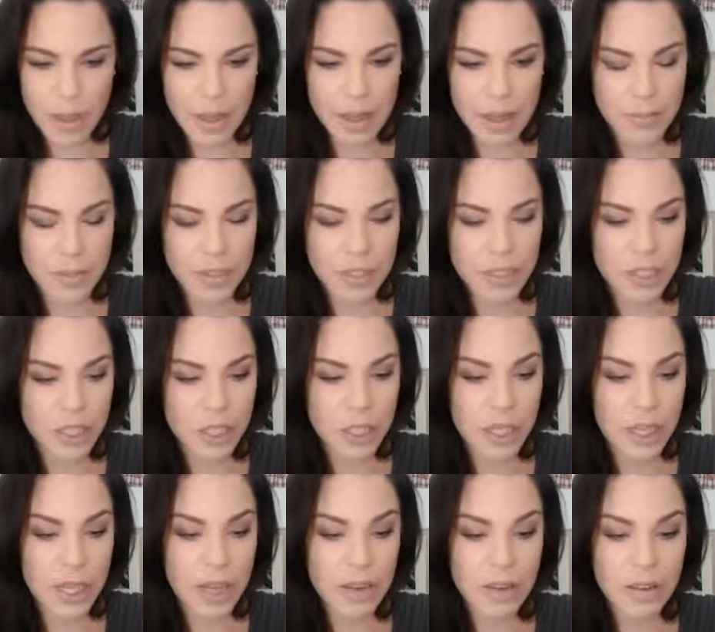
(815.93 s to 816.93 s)
I'm just going to
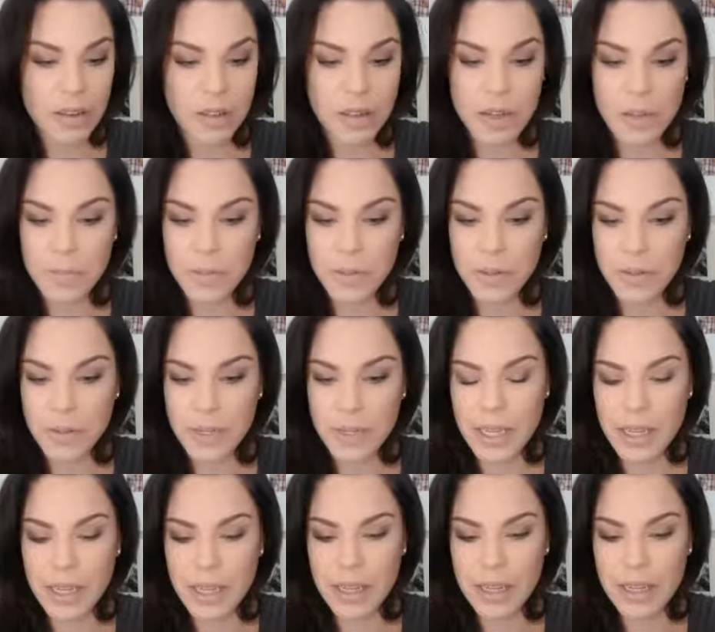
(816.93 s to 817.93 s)
check out a couple
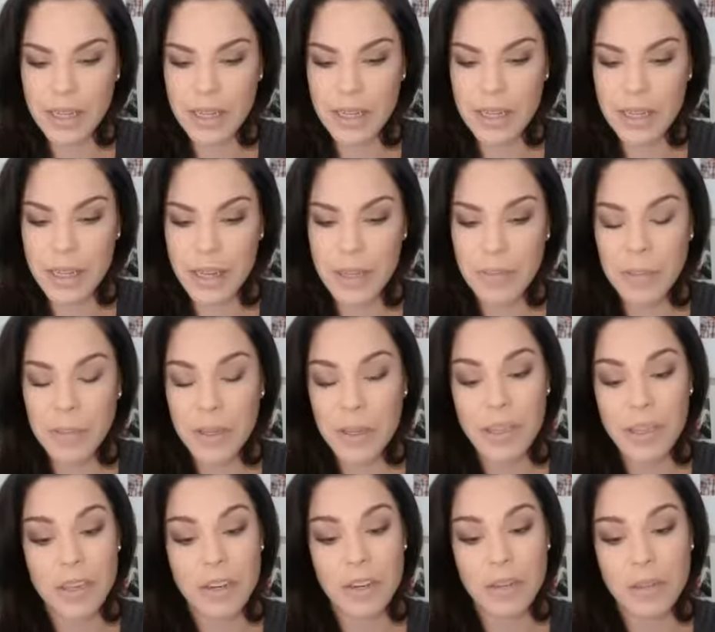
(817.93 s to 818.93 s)
in Nampa
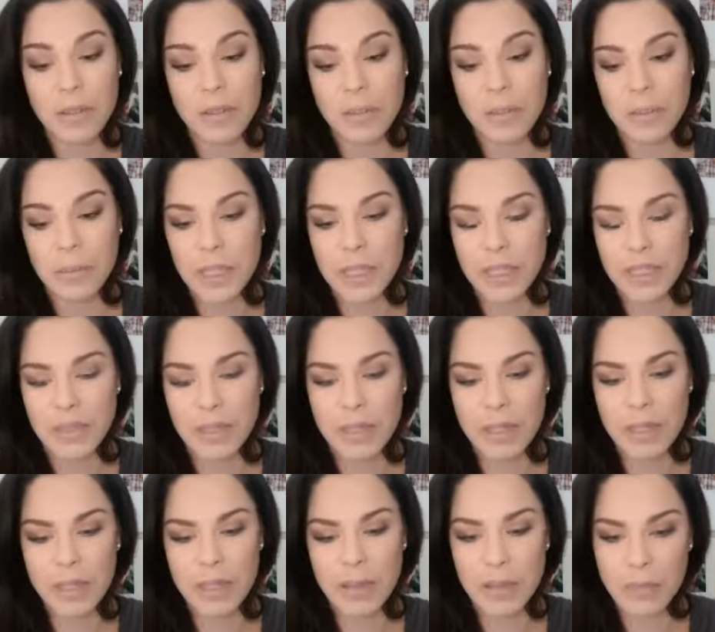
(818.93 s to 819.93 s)
and I'll be
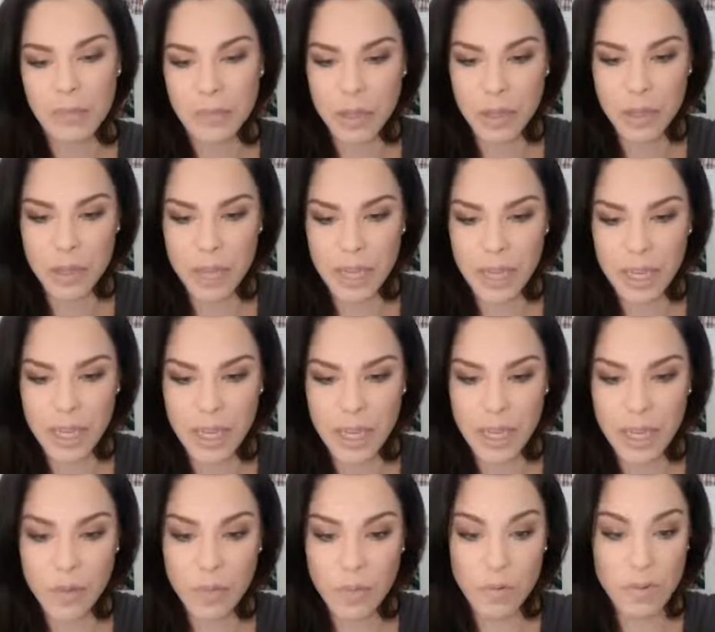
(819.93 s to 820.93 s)
done with
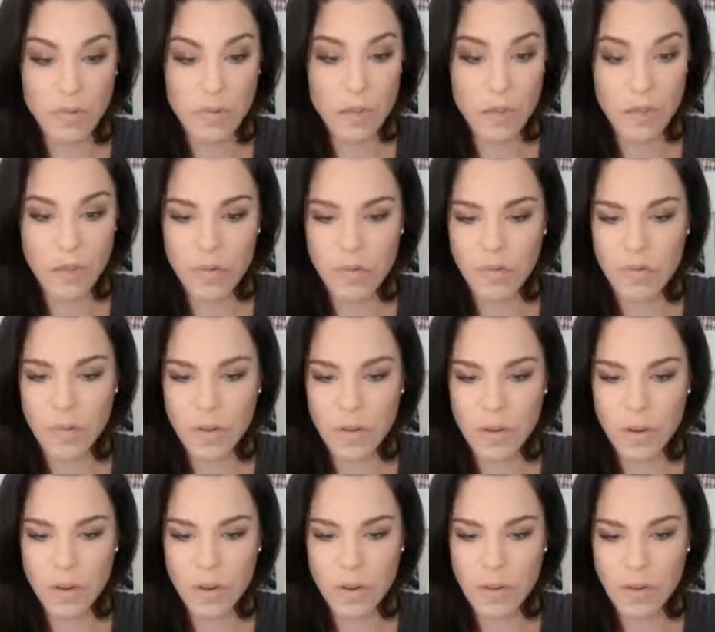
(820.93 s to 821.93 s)
my review
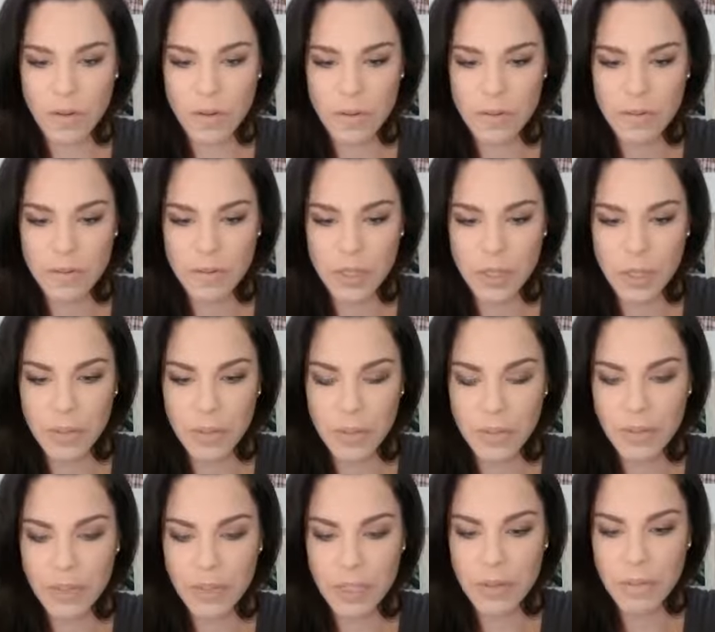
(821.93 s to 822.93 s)
for, you know,
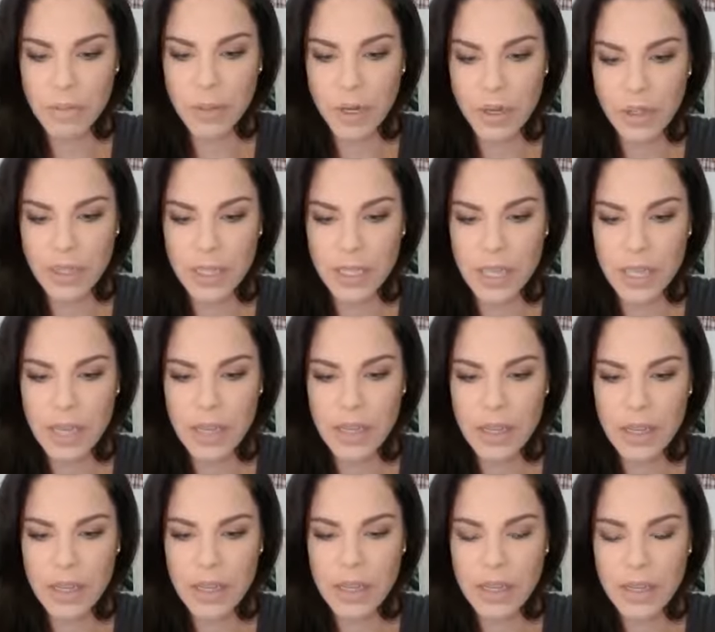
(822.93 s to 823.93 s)
at least part of the day.
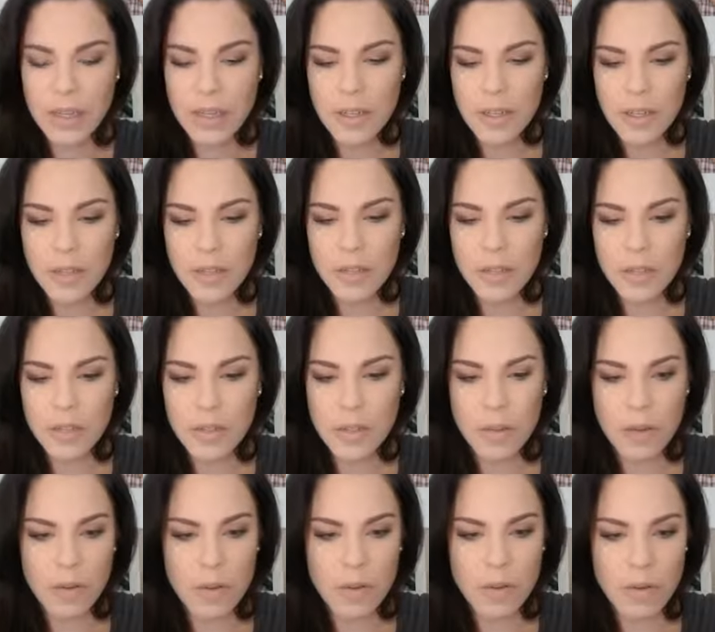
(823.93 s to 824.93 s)

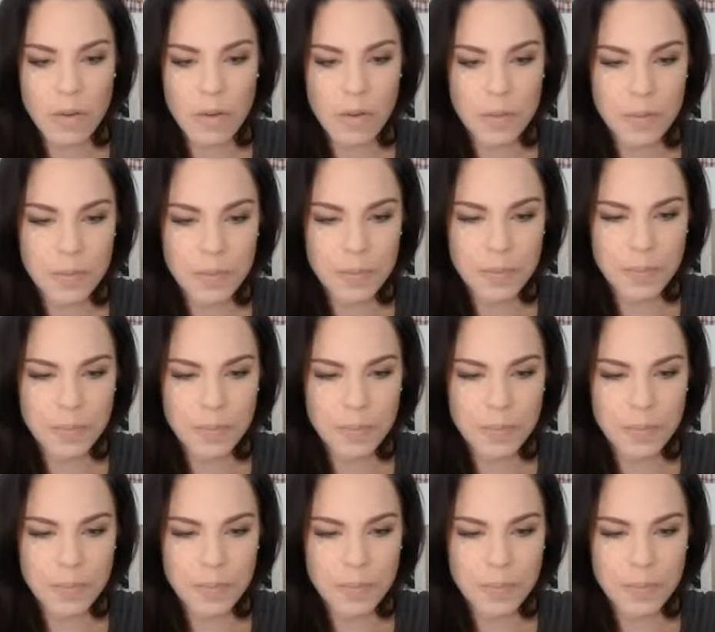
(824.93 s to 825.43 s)
So,